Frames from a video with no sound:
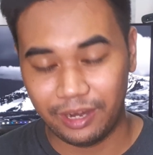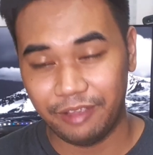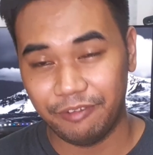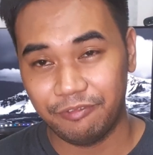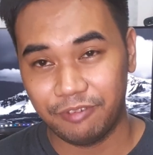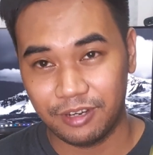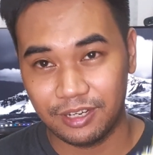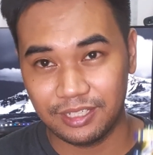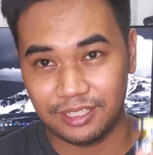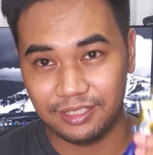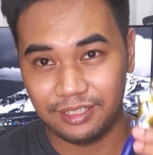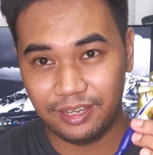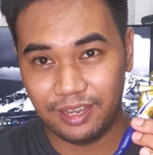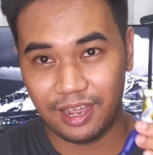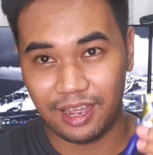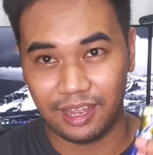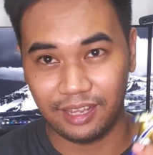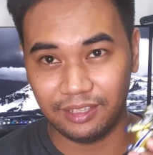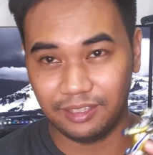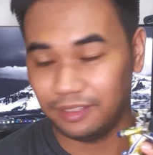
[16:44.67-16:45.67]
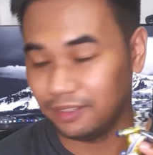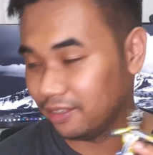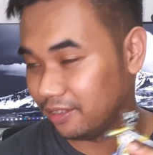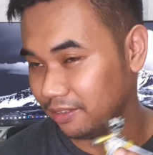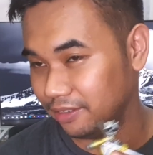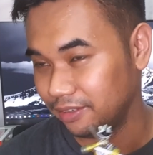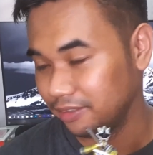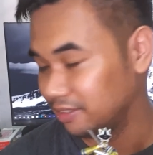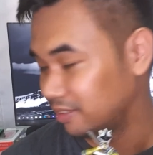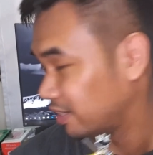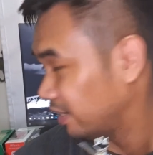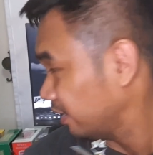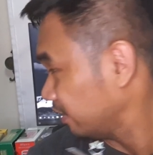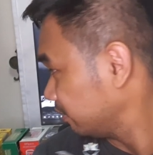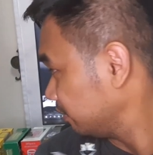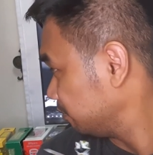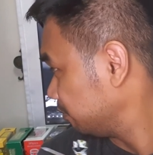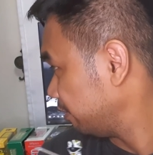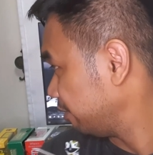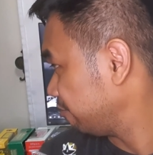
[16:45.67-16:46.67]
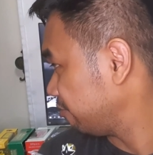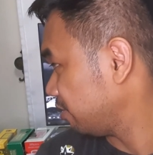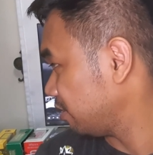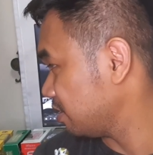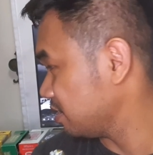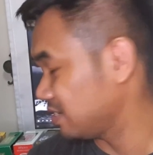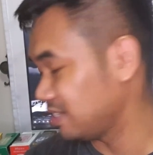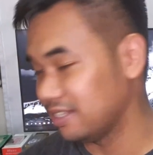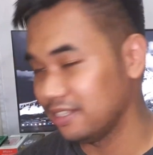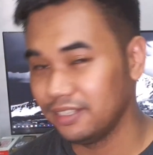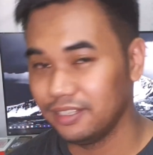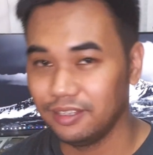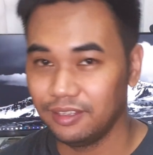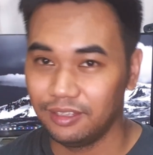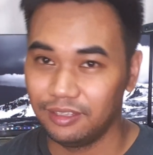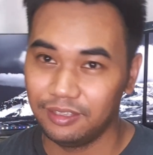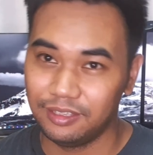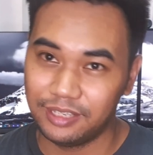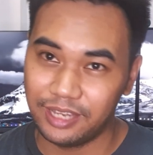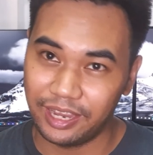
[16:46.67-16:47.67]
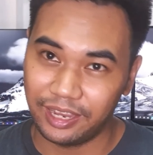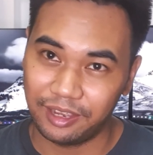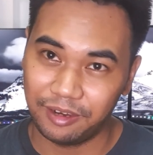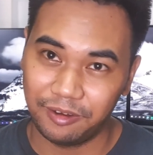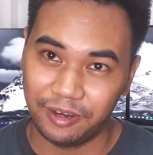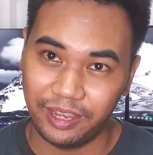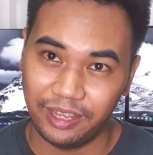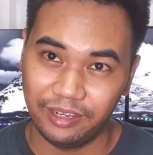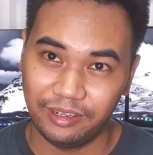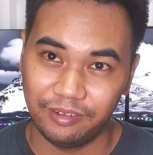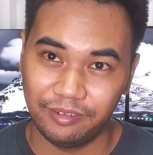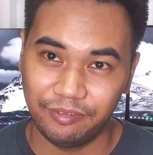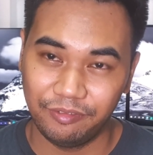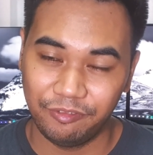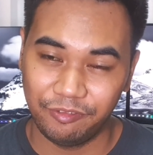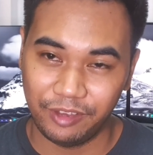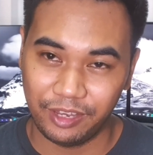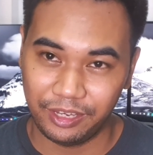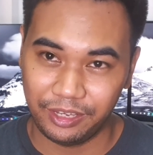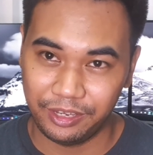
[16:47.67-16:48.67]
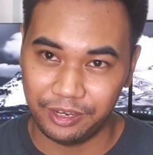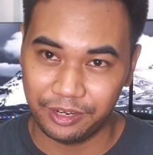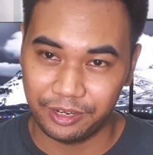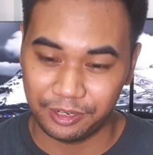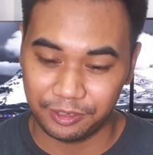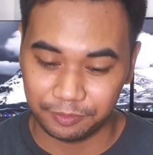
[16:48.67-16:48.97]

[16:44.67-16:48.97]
I first got my first Deca Red figure,